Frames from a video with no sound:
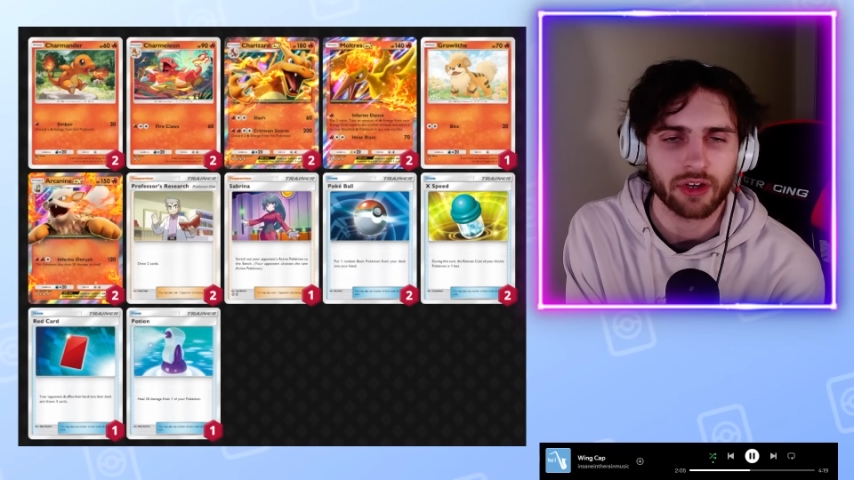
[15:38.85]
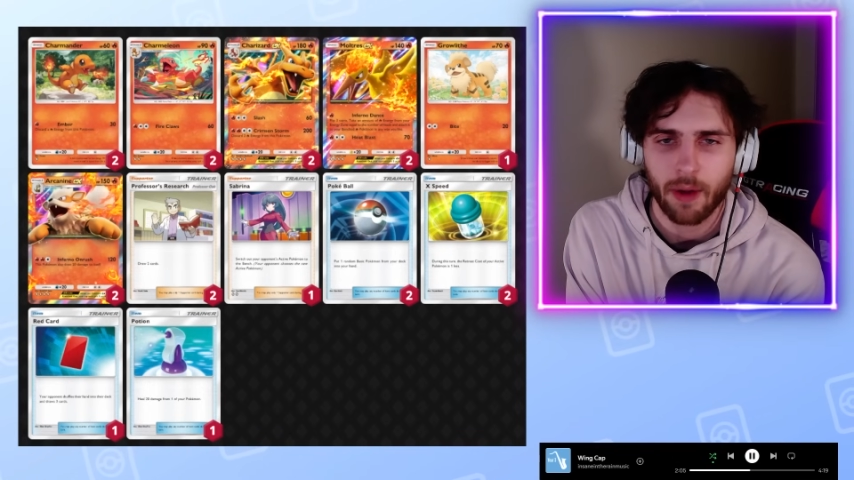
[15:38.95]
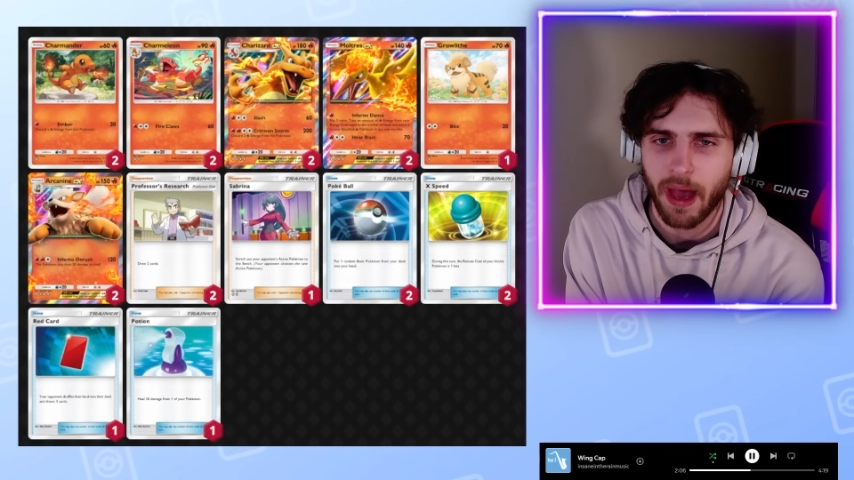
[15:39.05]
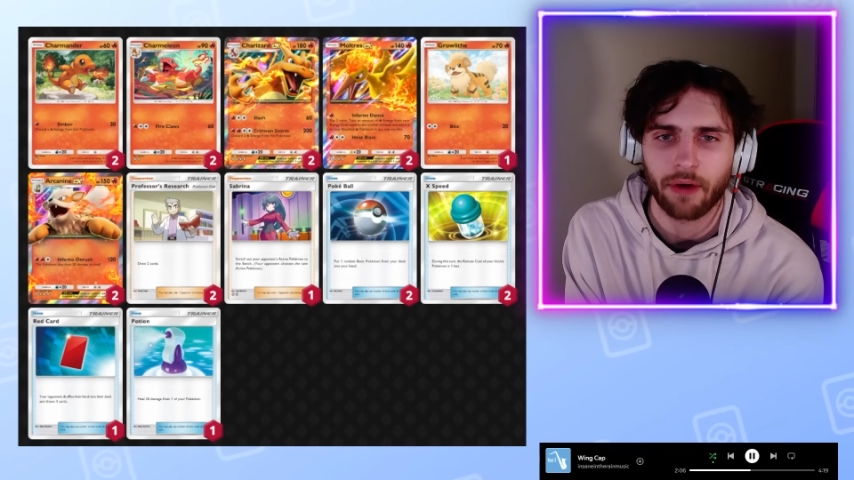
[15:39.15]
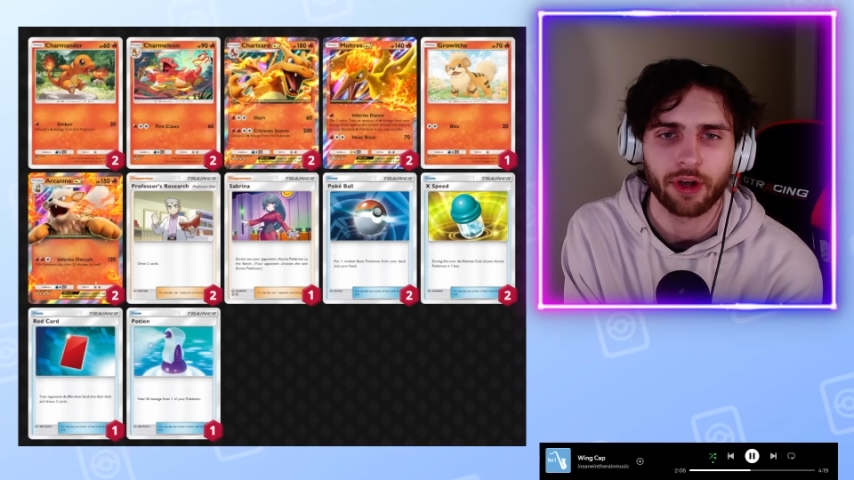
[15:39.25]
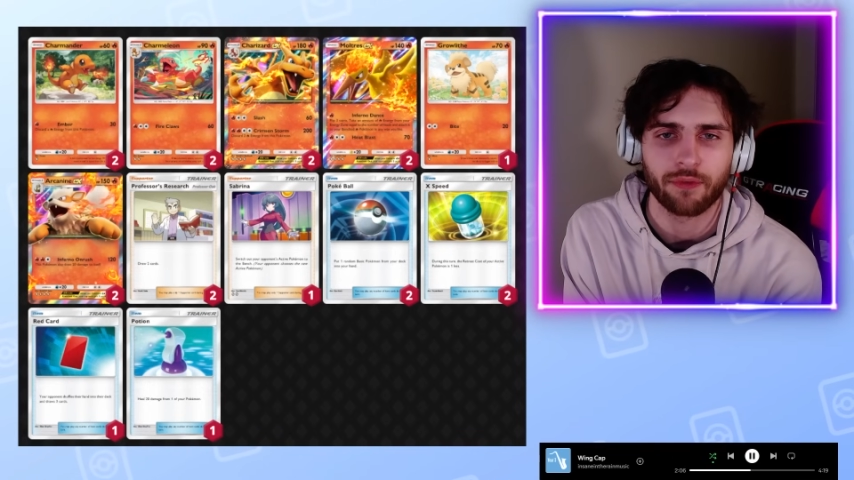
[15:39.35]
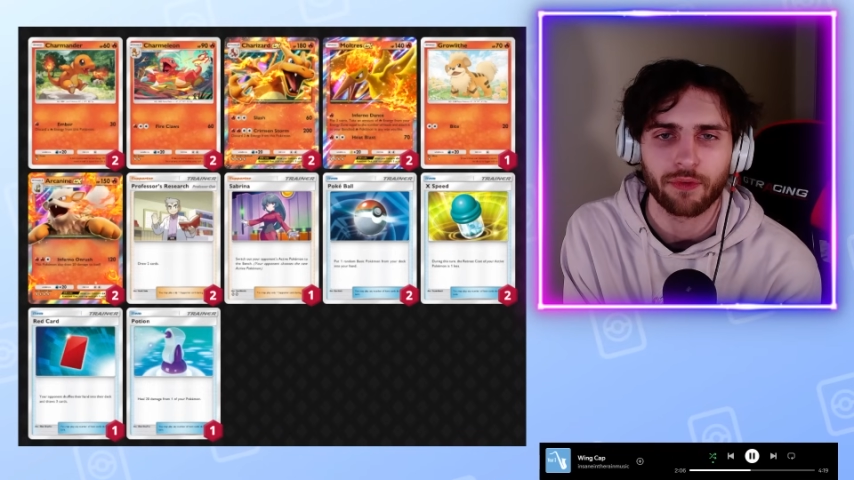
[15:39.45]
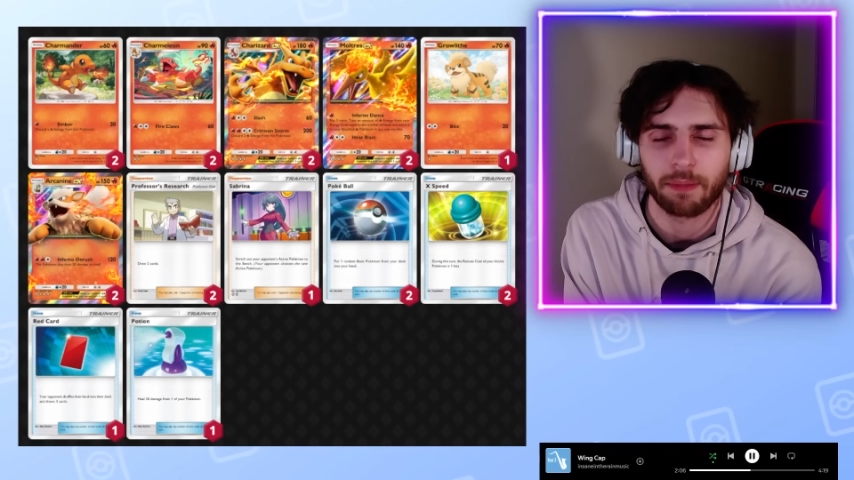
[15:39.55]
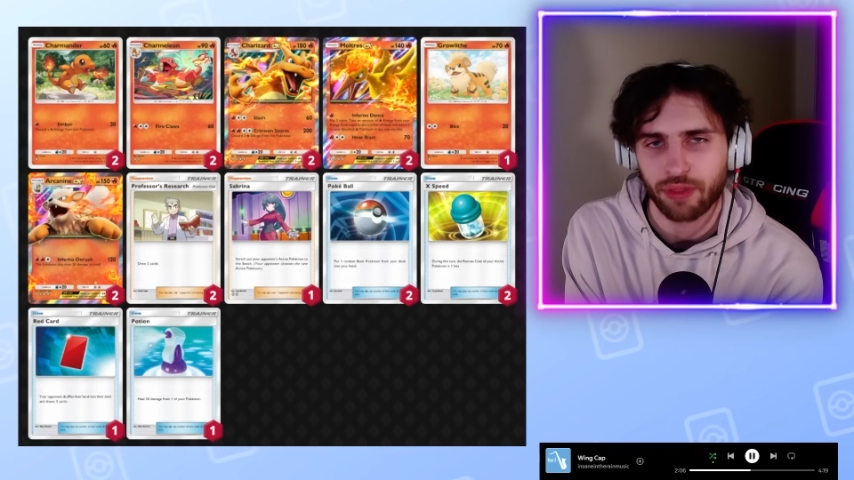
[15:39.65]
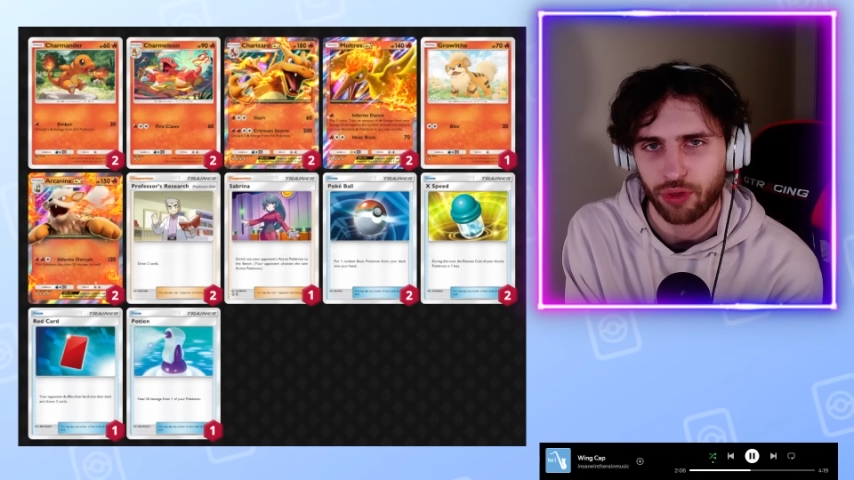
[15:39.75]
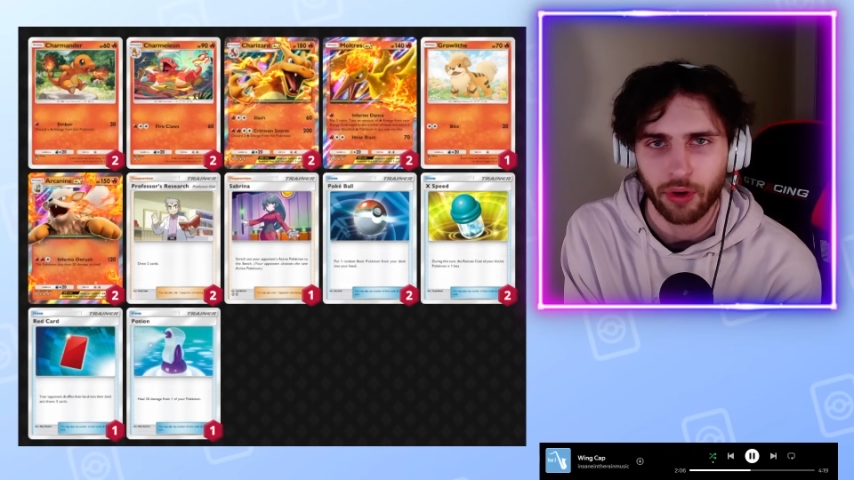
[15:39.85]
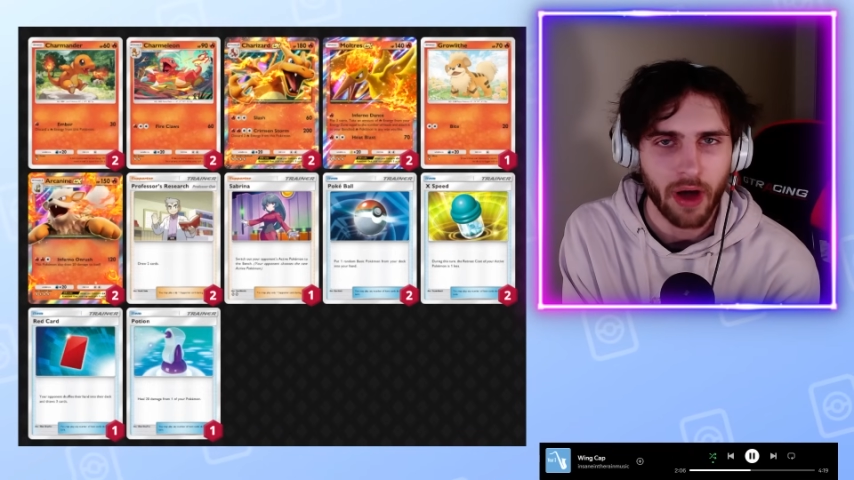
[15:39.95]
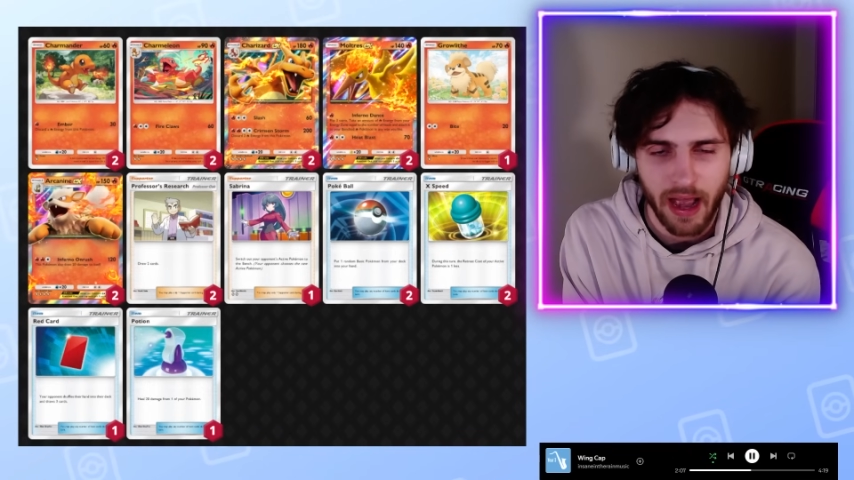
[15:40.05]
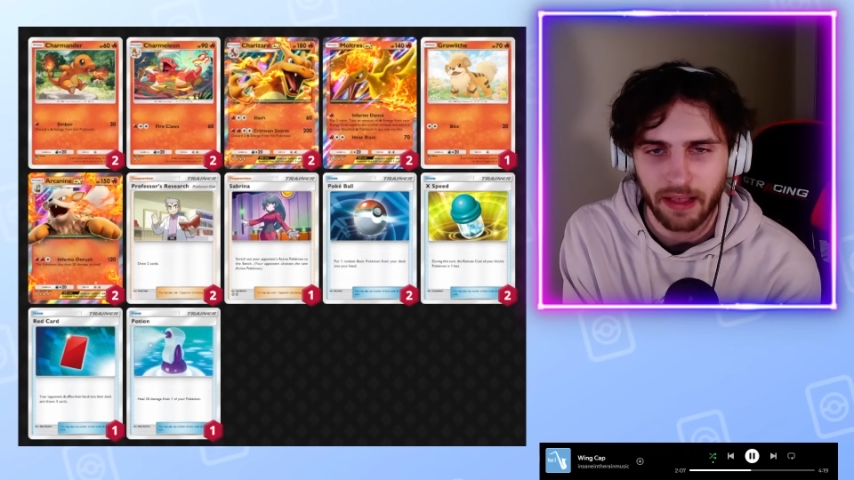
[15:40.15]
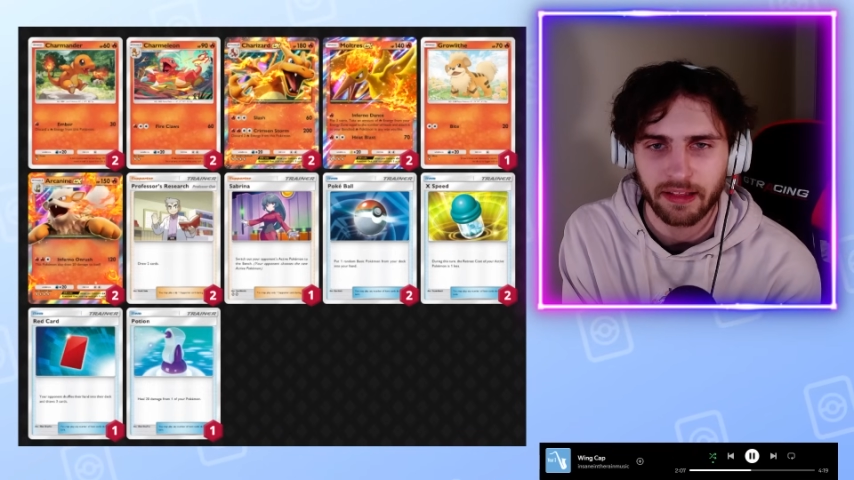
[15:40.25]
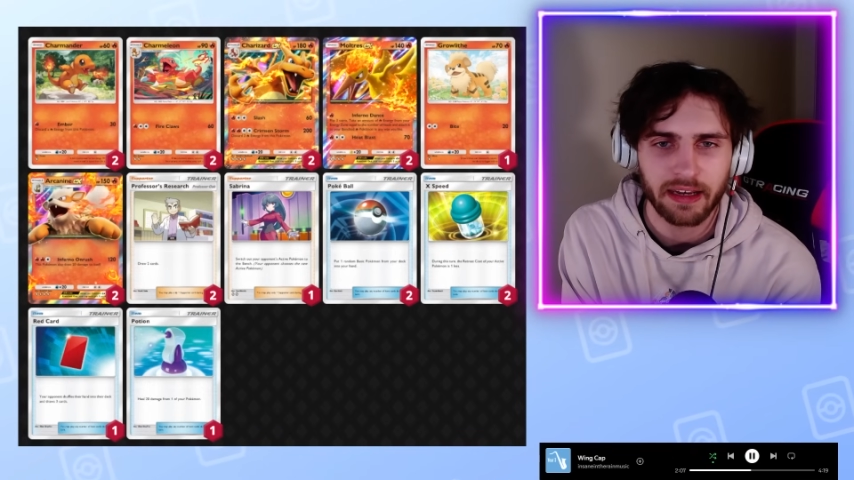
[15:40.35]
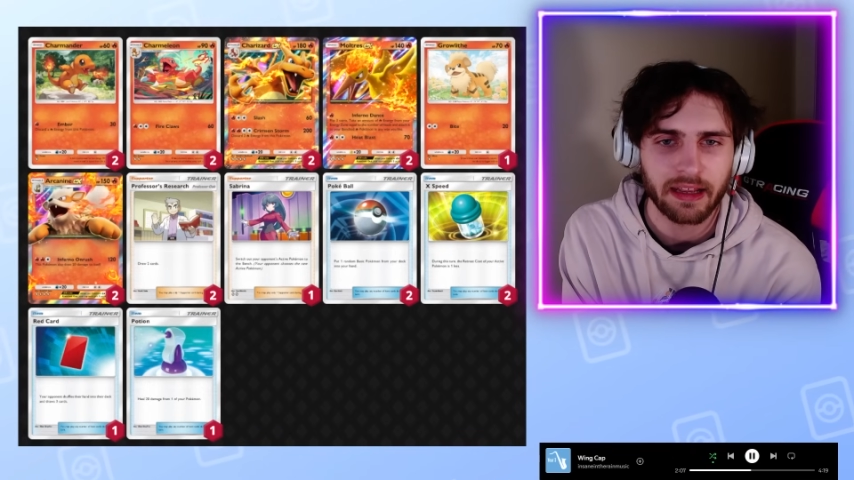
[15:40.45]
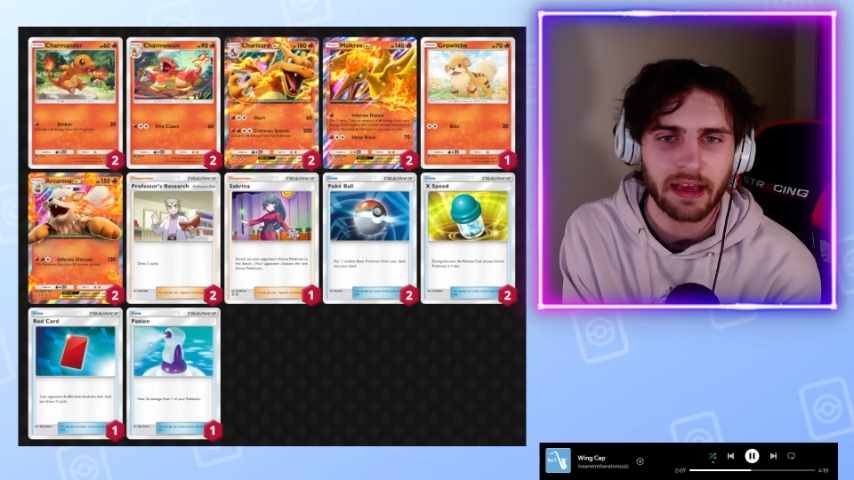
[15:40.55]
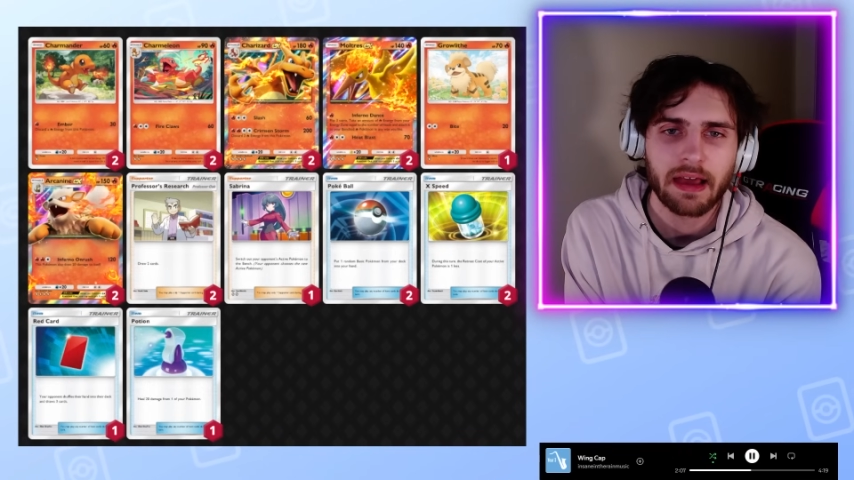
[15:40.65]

come out of Mythical Island.